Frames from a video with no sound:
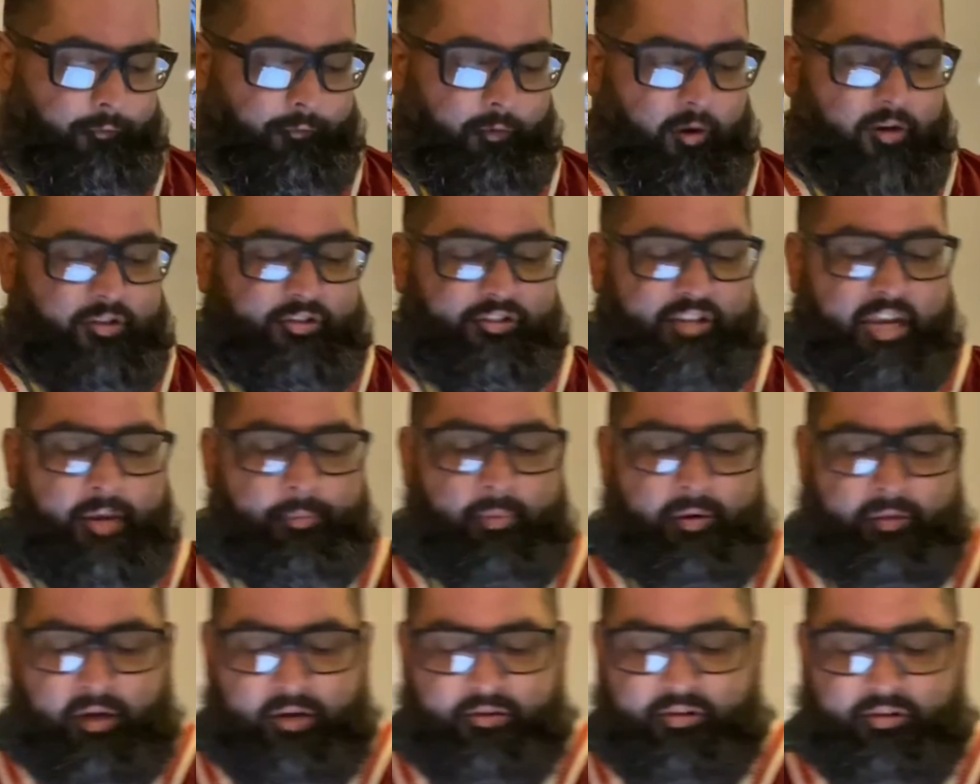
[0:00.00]
First
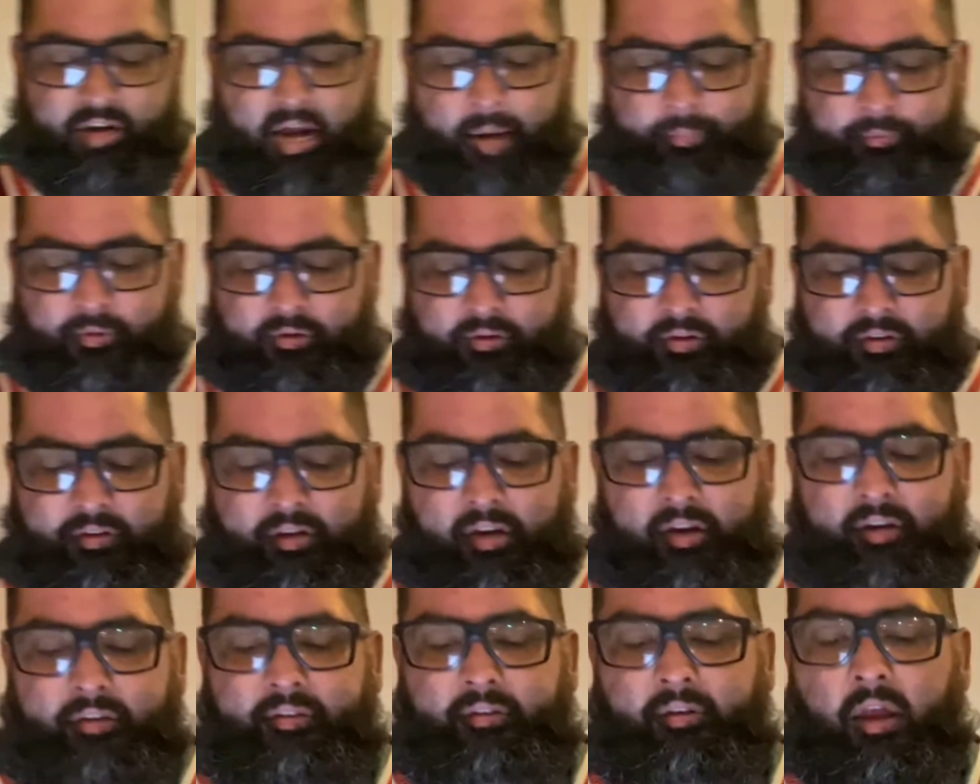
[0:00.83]
Timothy chapter
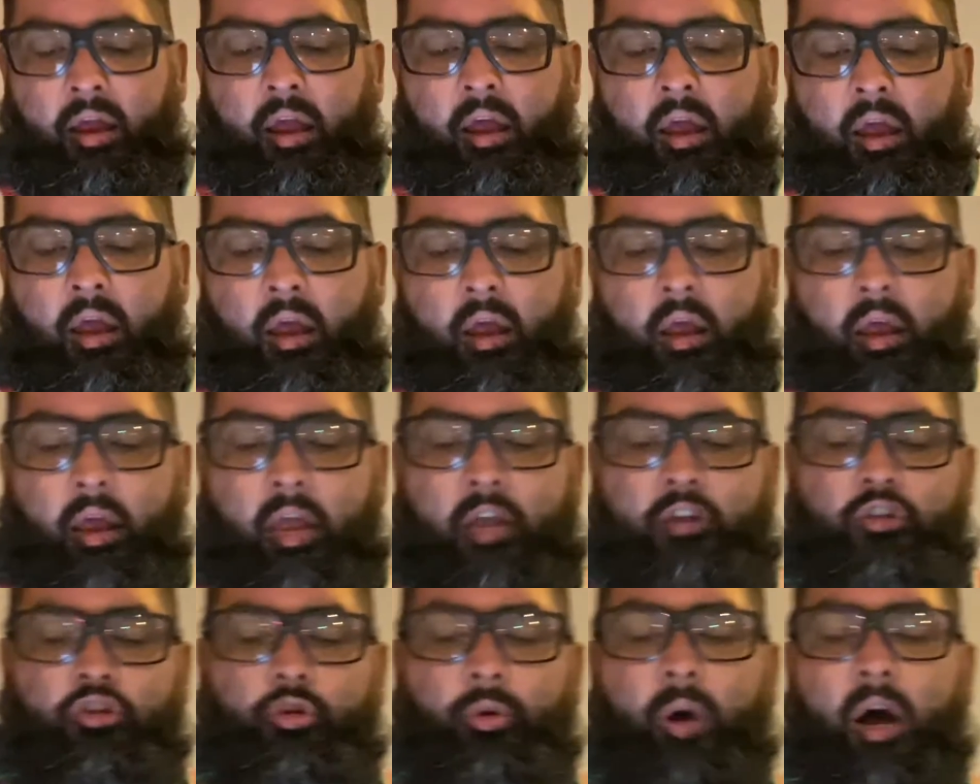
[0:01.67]
6
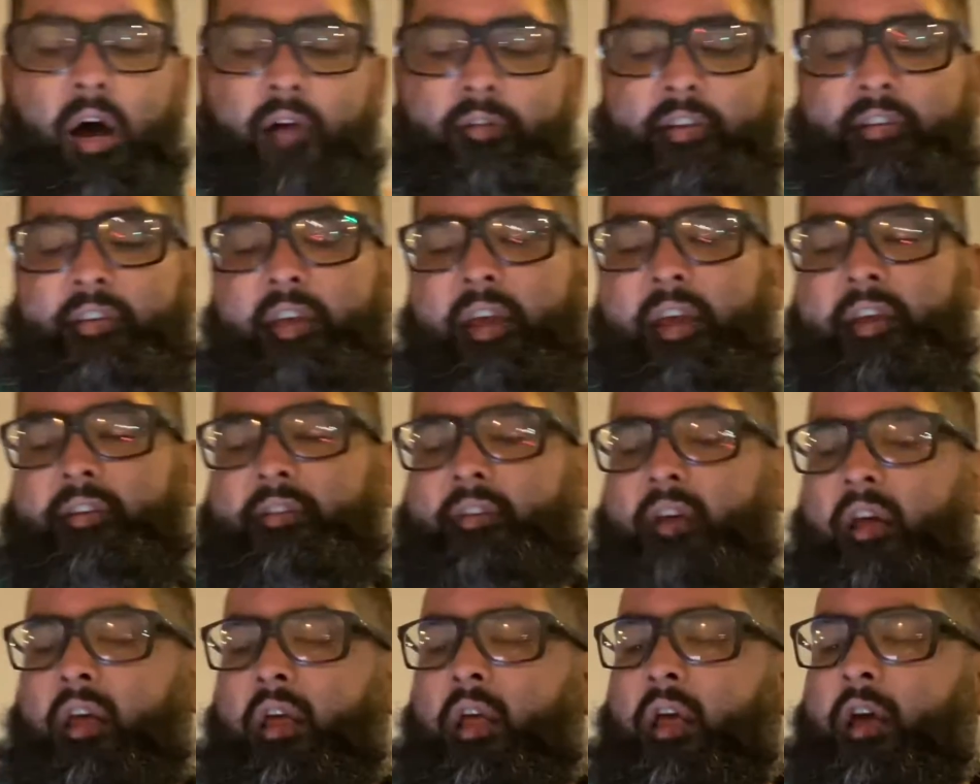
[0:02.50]
and 12, it says,
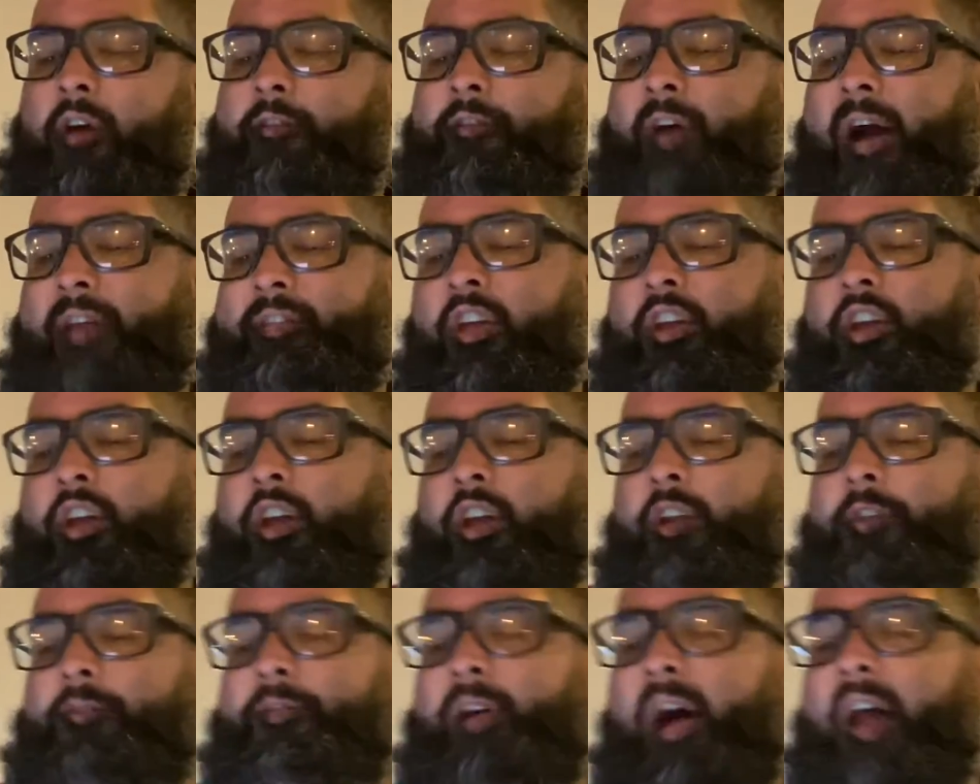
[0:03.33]
Fight the
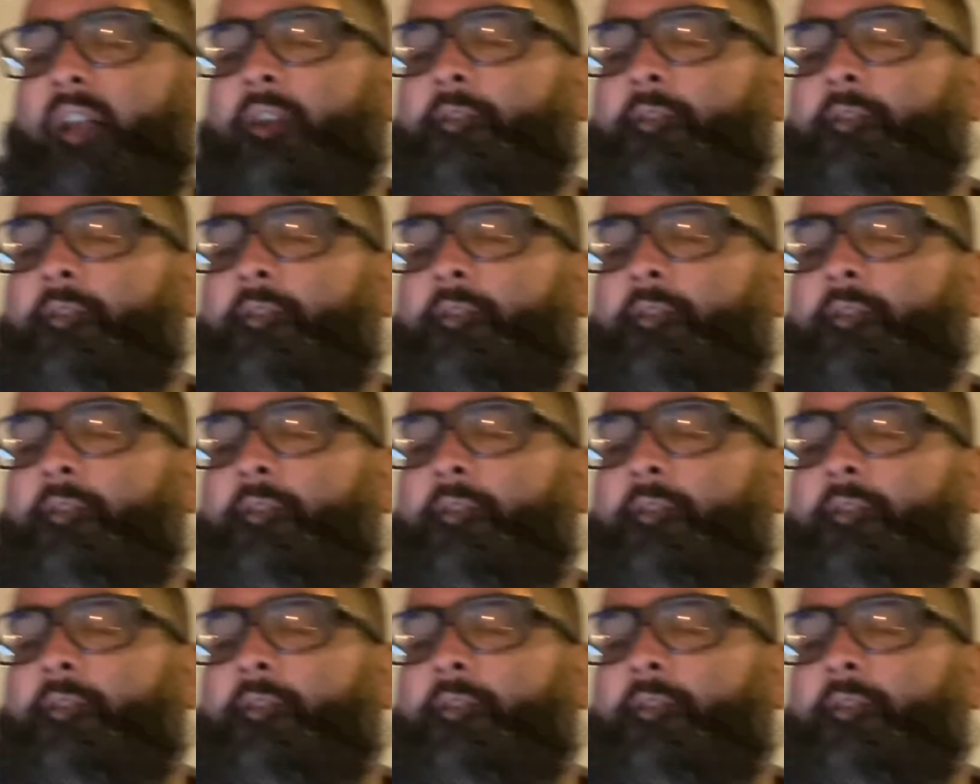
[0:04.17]
good fight